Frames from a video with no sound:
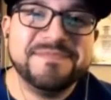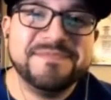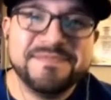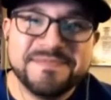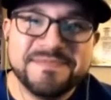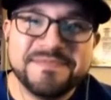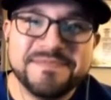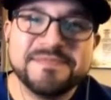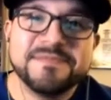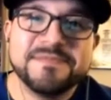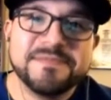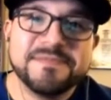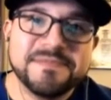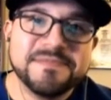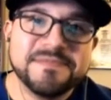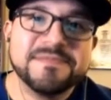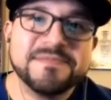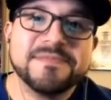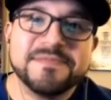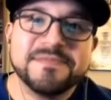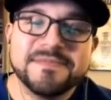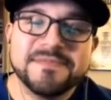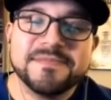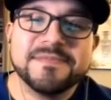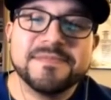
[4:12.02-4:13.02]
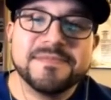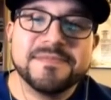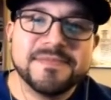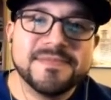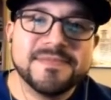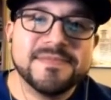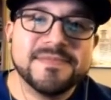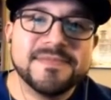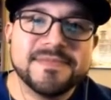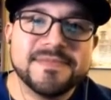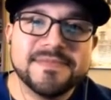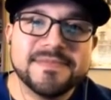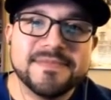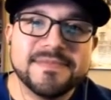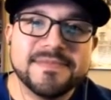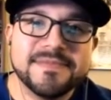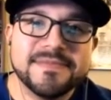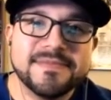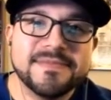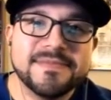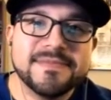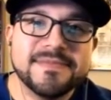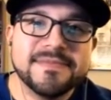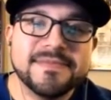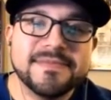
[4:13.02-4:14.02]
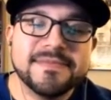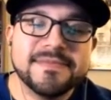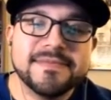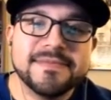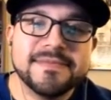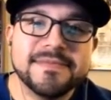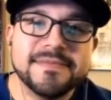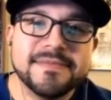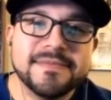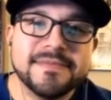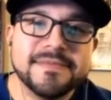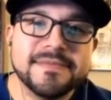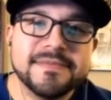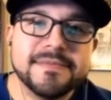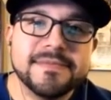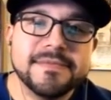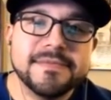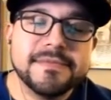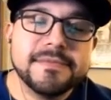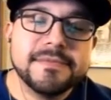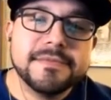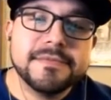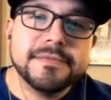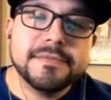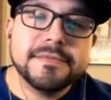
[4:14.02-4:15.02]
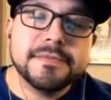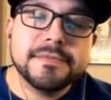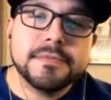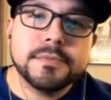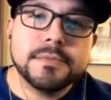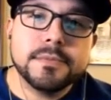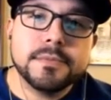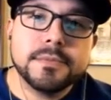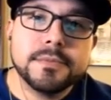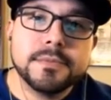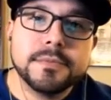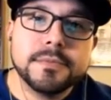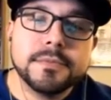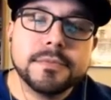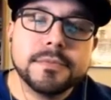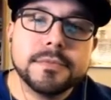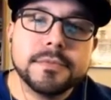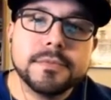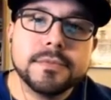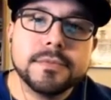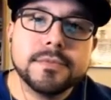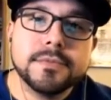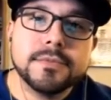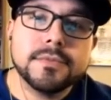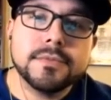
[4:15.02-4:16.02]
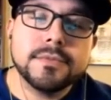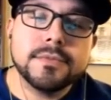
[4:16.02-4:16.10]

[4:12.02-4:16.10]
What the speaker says: [no speech]